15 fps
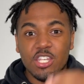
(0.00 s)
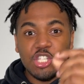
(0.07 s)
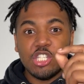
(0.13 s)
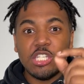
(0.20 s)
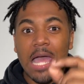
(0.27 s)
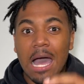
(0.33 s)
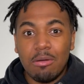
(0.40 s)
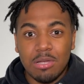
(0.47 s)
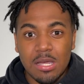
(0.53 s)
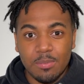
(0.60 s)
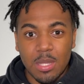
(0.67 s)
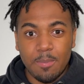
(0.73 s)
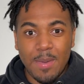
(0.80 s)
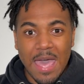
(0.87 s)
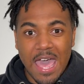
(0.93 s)
and it
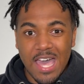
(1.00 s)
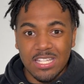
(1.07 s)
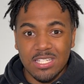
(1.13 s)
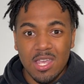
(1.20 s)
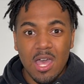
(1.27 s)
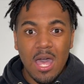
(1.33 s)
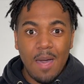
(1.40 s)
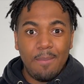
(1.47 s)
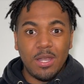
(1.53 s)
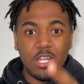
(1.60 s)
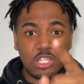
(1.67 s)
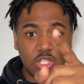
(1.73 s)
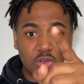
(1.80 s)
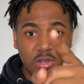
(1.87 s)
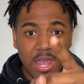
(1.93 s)
shall come to pass,
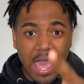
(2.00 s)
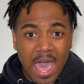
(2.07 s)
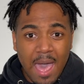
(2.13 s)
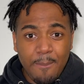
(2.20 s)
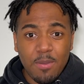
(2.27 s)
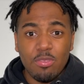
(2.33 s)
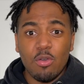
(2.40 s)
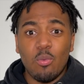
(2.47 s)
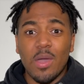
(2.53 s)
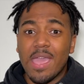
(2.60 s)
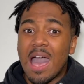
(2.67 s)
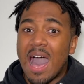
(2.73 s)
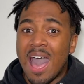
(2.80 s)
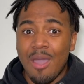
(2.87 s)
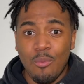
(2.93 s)
but it's going to
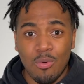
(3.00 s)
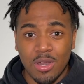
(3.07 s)
happen the way